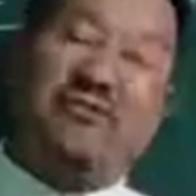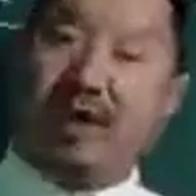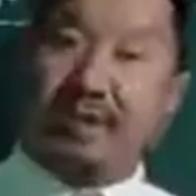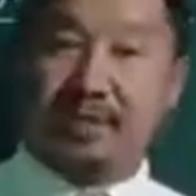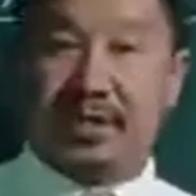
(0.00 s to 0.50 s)

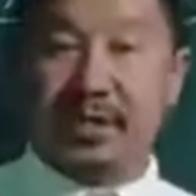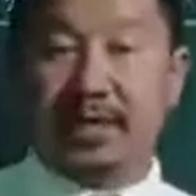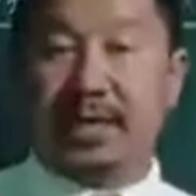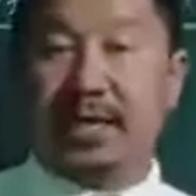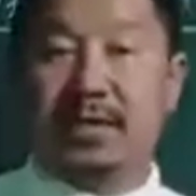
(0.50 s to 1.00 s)
formed
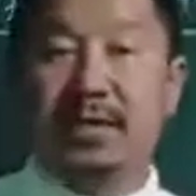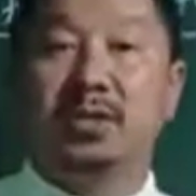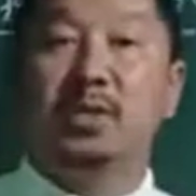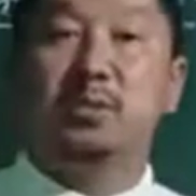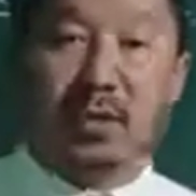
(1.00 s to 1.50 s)
there
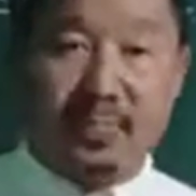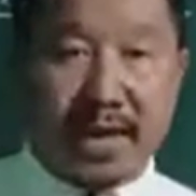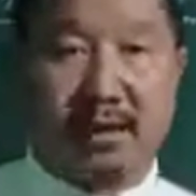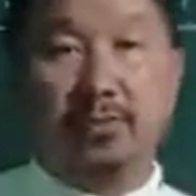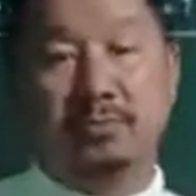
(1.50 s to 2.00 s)
in the bone
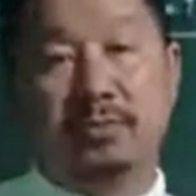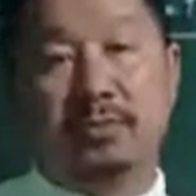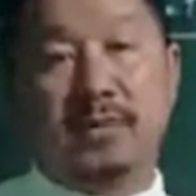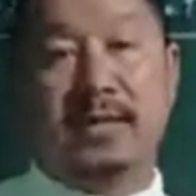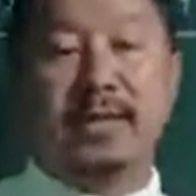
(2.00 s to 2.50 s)
marrow.
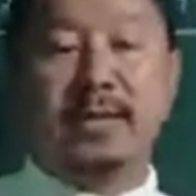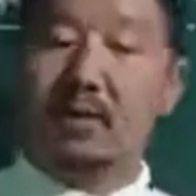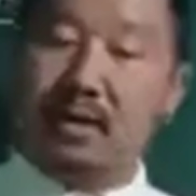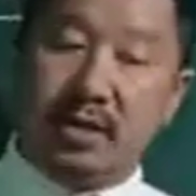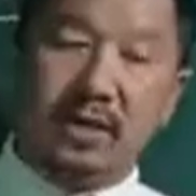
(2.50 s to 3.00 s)
Okay, in an
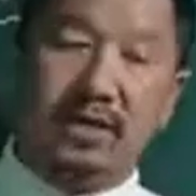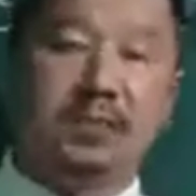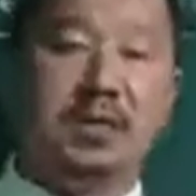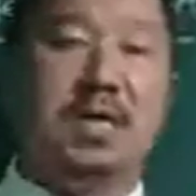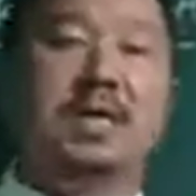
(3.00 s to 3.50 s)
adult.